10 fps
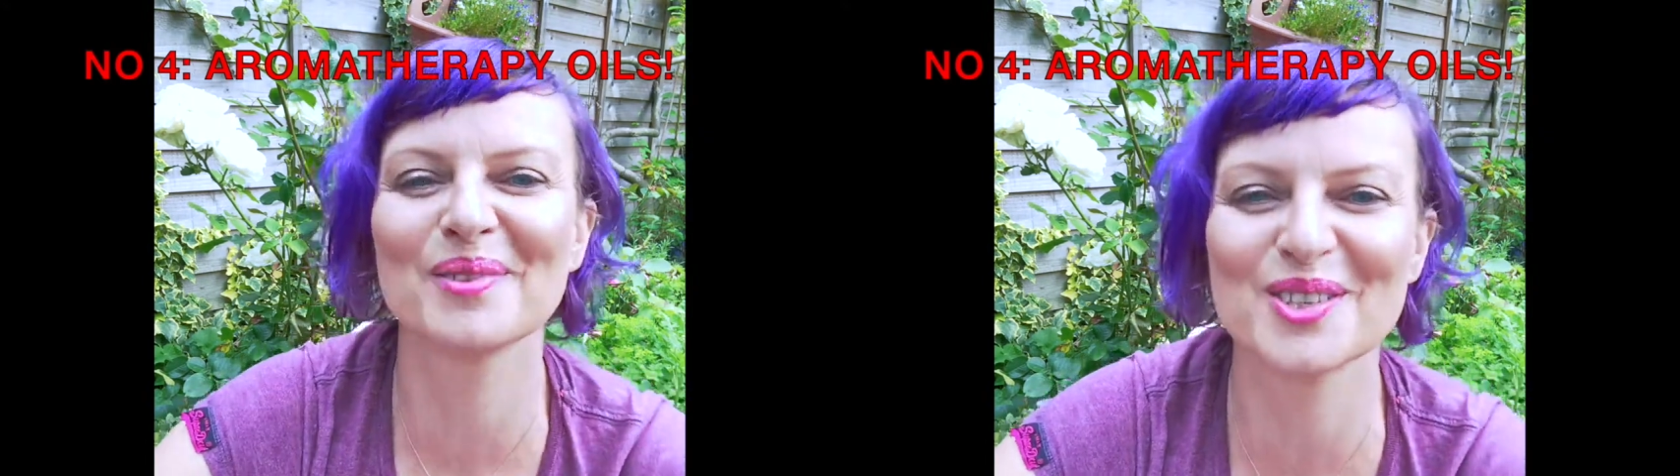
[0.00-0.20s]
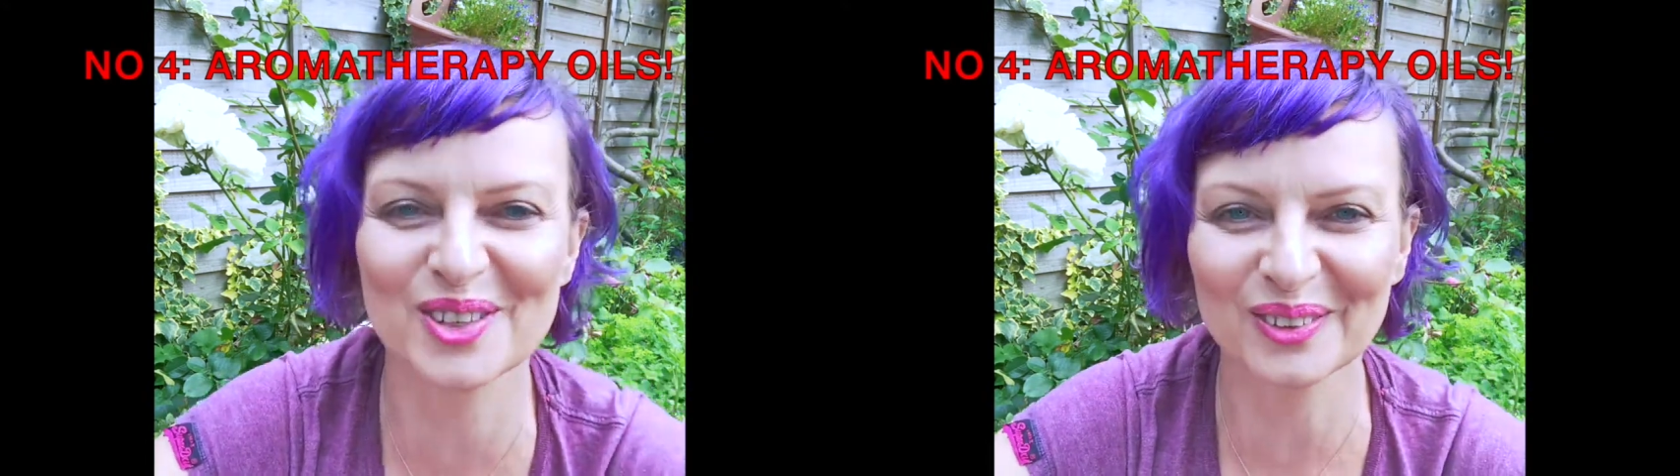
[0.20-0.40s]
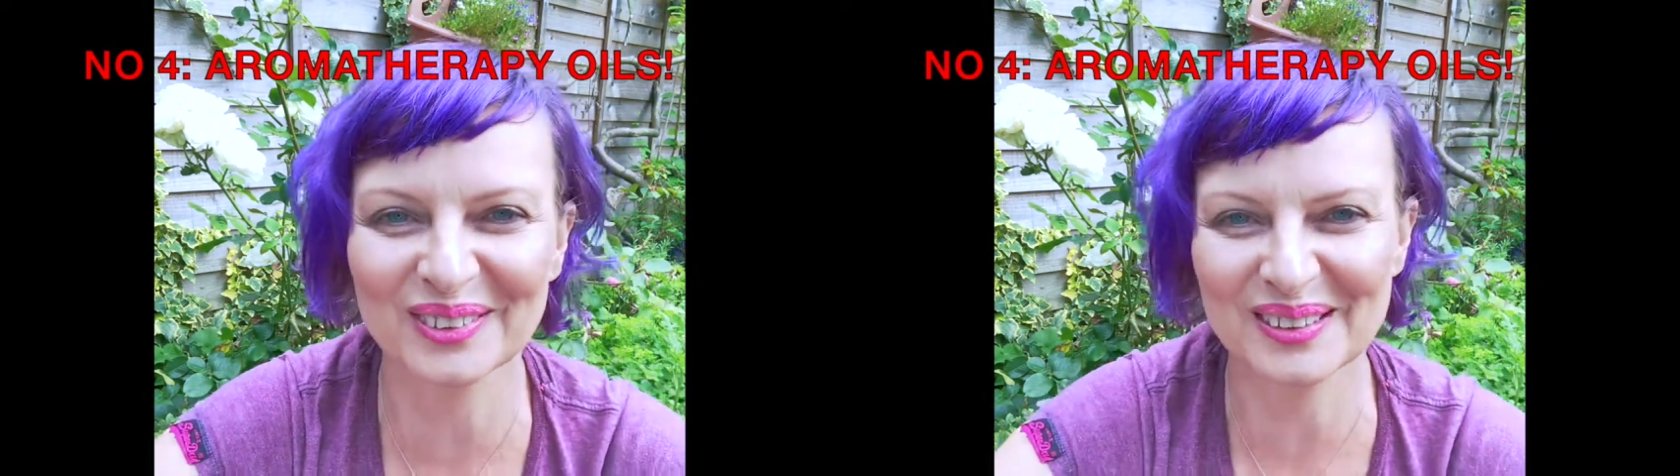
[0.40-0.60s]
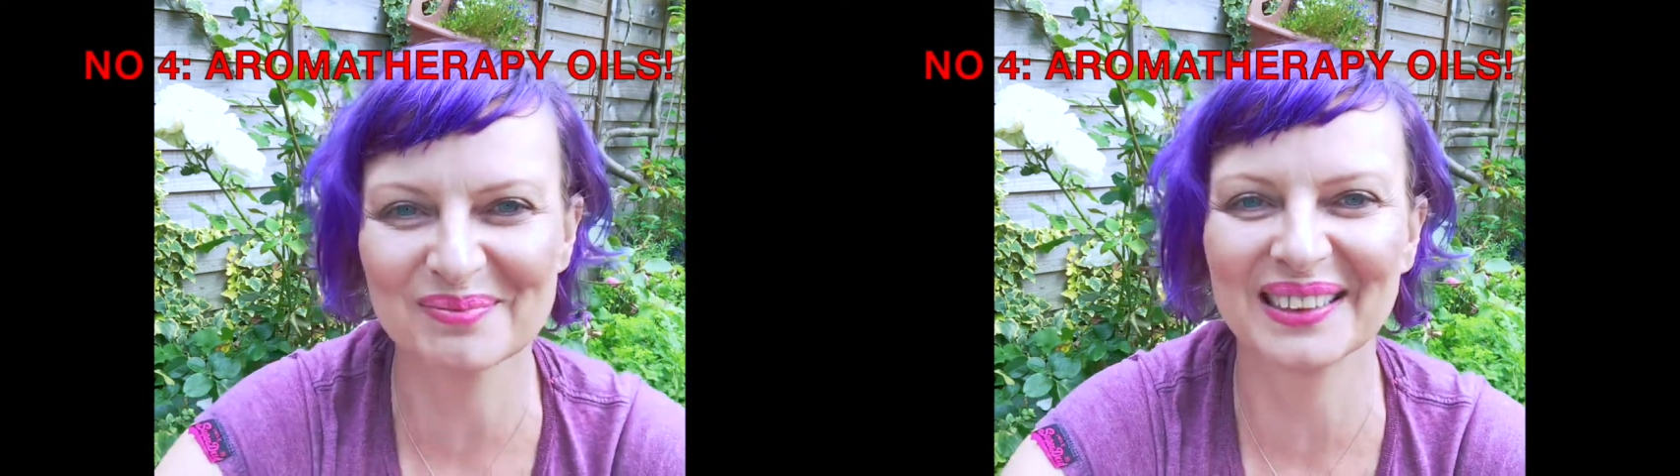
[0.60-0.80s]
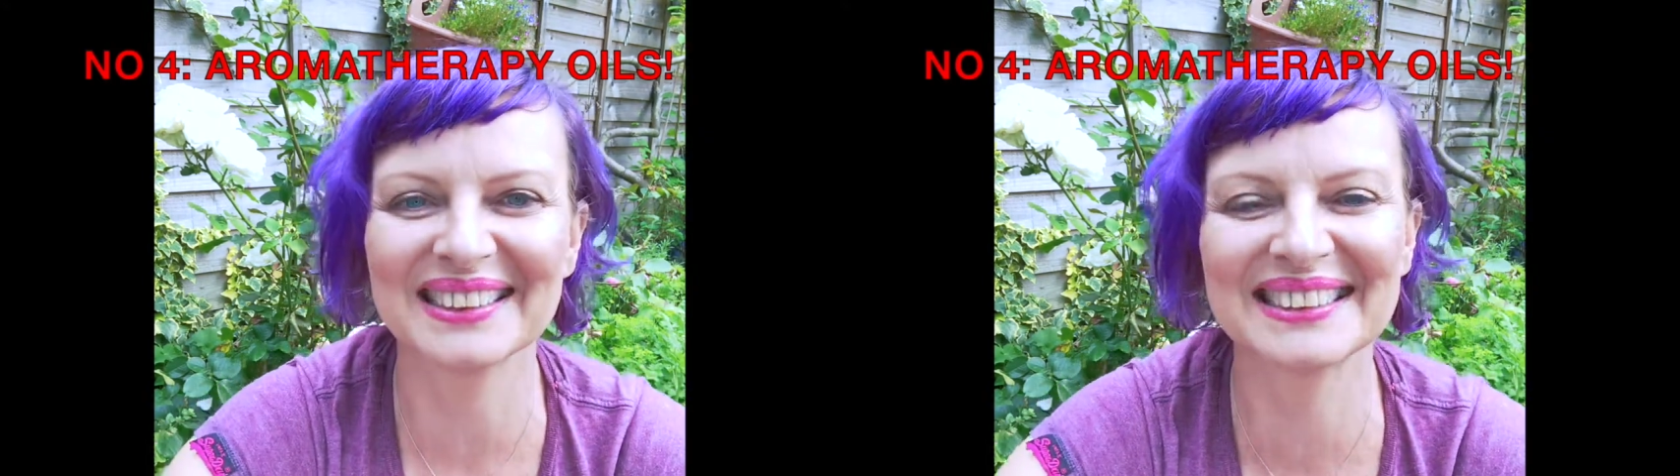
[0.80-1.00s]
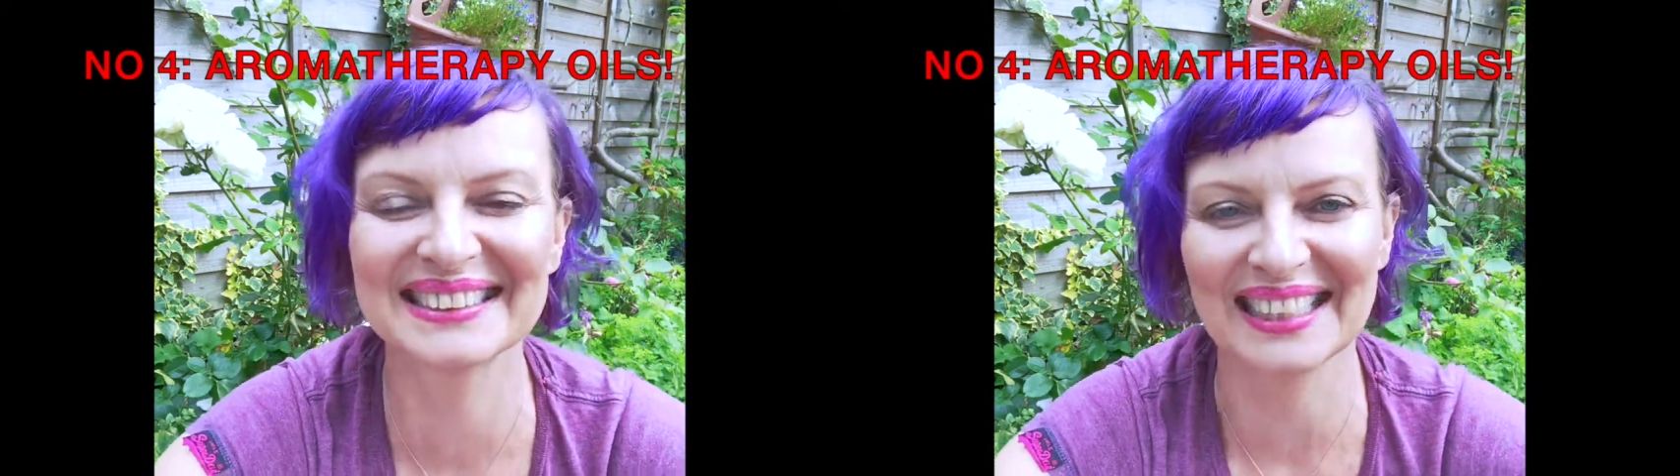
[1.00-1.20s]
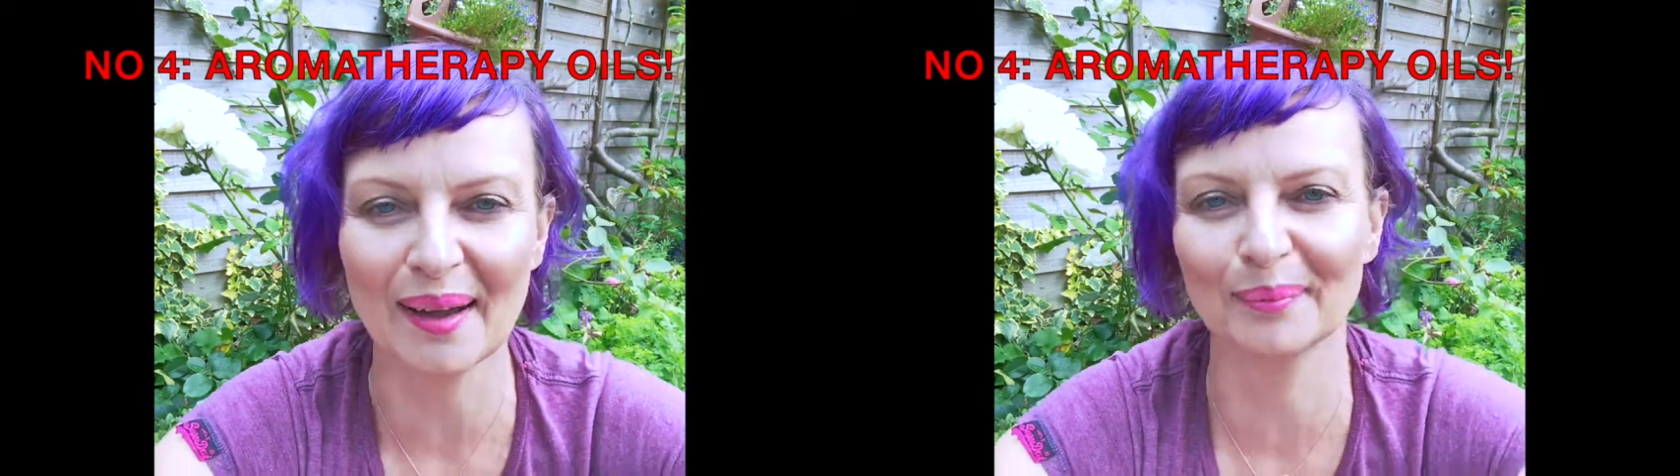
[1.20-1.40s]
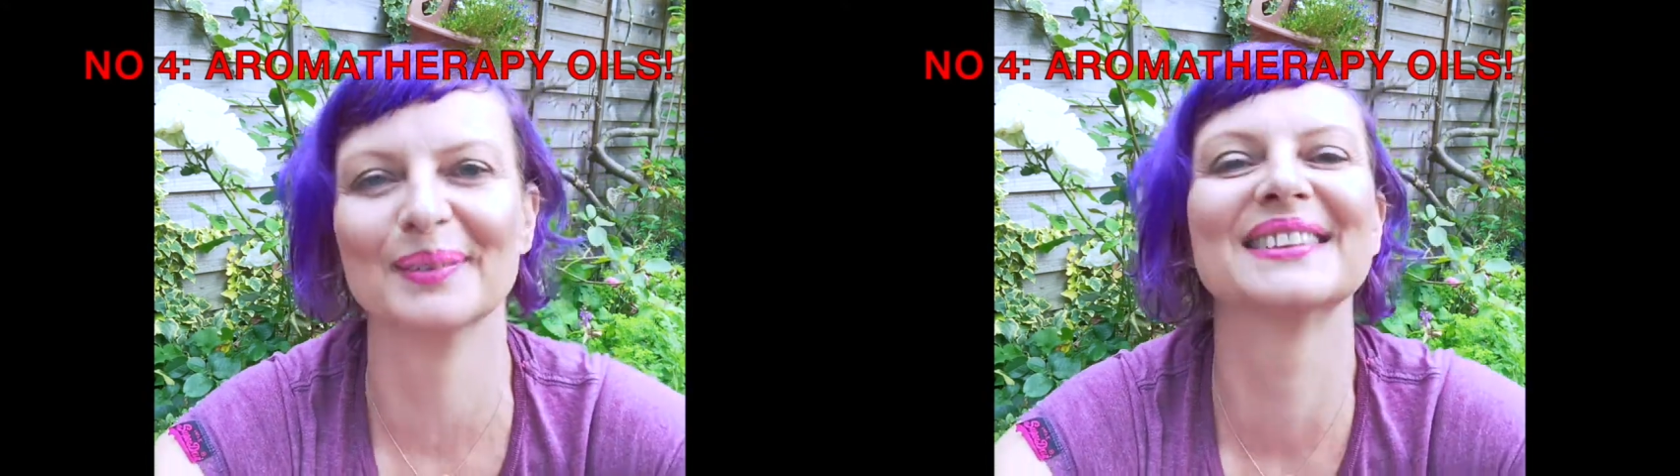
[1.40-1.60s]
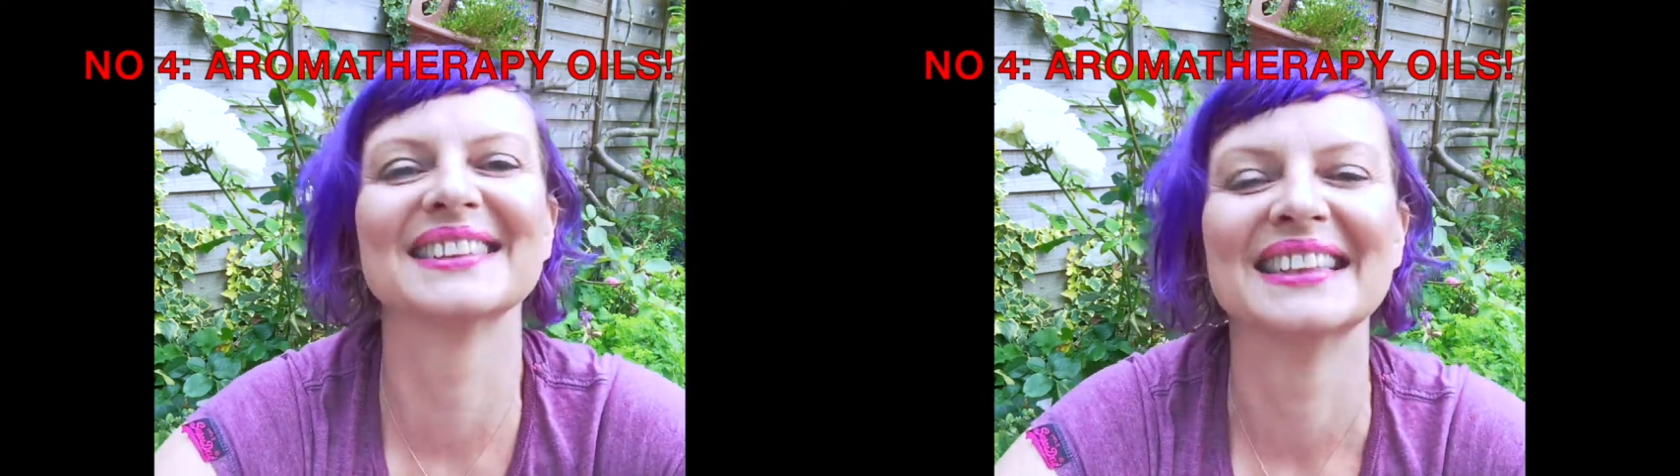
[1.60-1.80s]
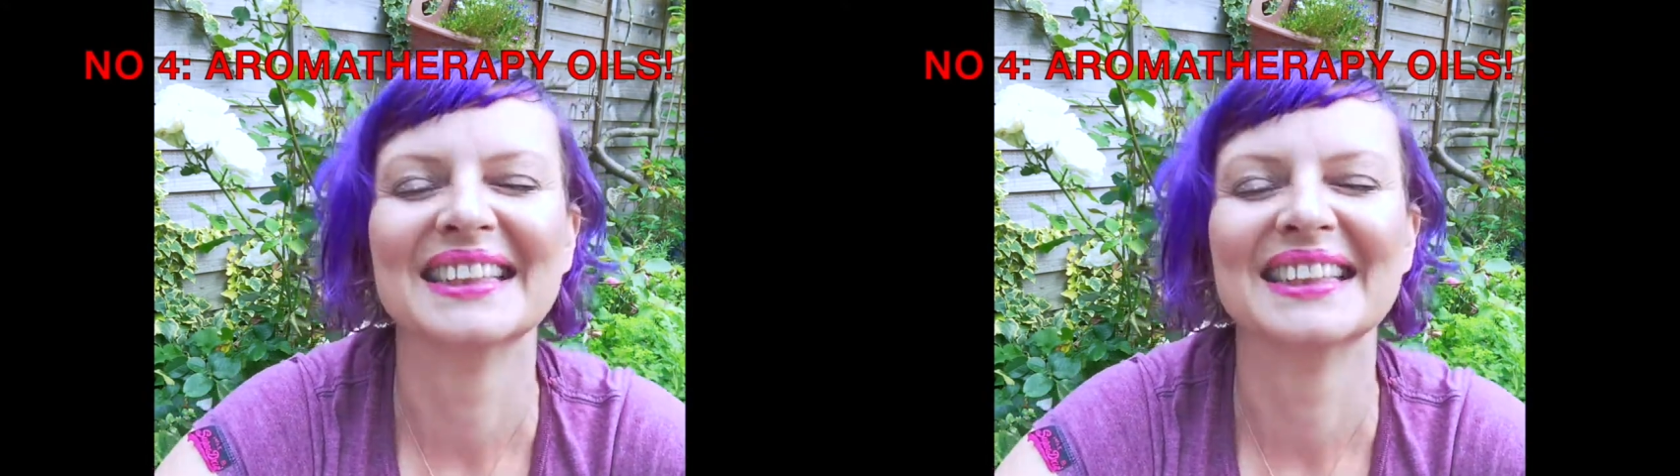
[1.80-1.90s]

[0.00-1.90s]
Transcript: and showing you my steps